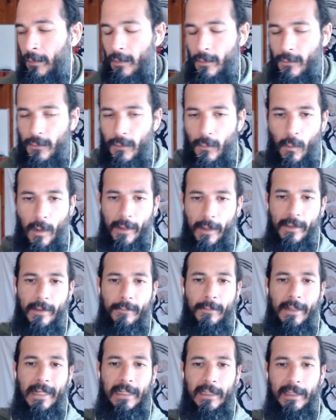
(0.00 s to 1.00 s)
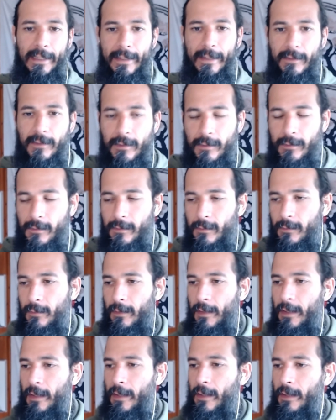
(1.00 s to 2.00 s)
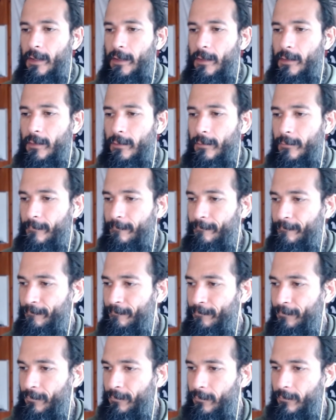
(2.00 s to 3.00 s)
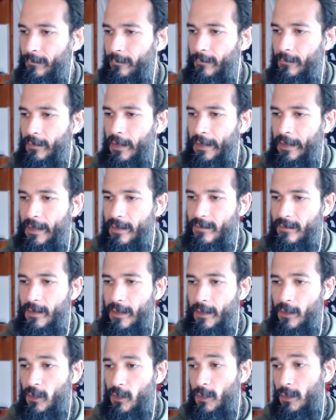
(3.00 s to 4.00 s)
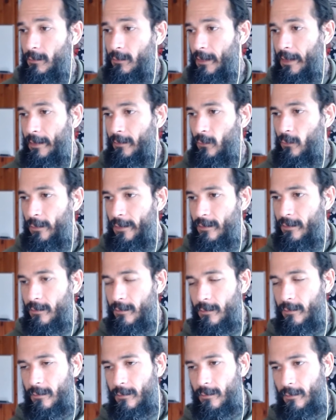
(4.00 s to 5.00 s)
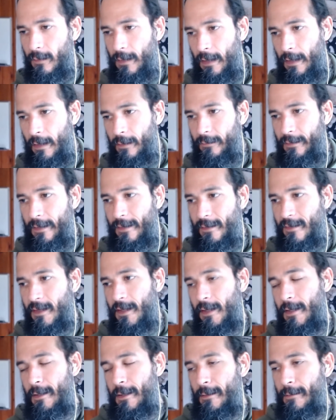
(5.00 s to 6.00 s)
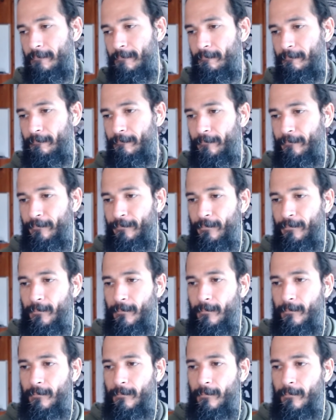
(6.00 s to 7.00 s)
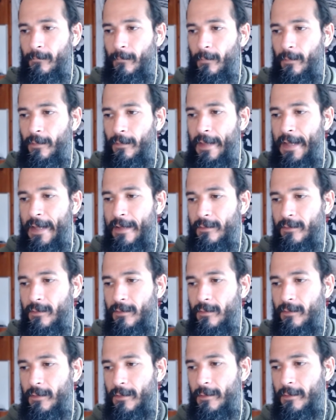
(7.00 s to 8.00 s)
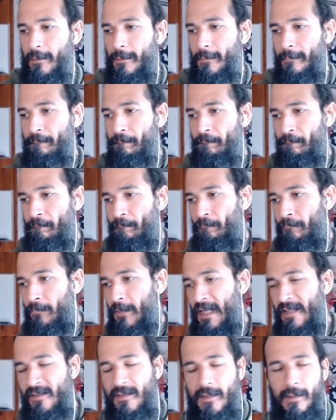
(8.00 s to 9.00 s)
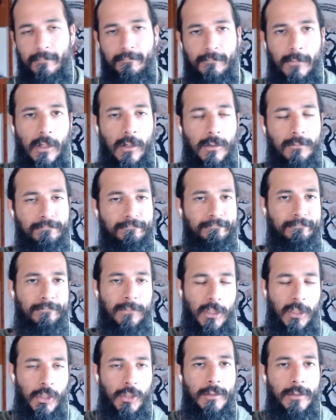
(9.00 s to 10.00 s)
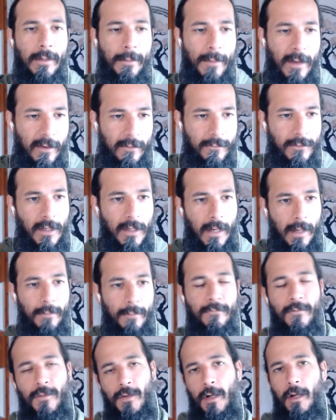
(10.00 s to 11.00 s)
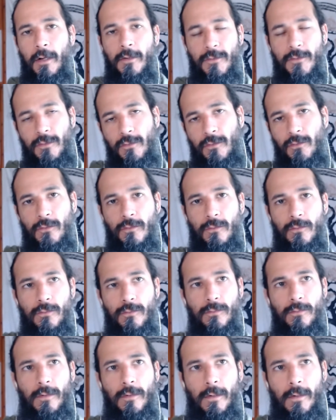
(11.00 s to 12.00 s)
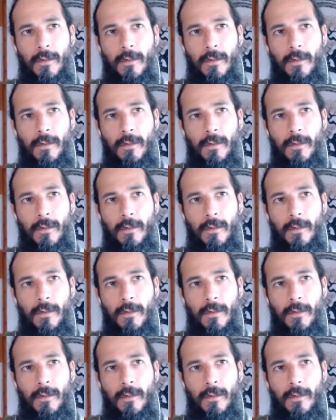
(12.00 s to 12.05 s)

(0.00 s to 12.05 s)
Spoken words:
So one of them clicked, and I guess they heard that noise, and they said, that's a good amount of time for us to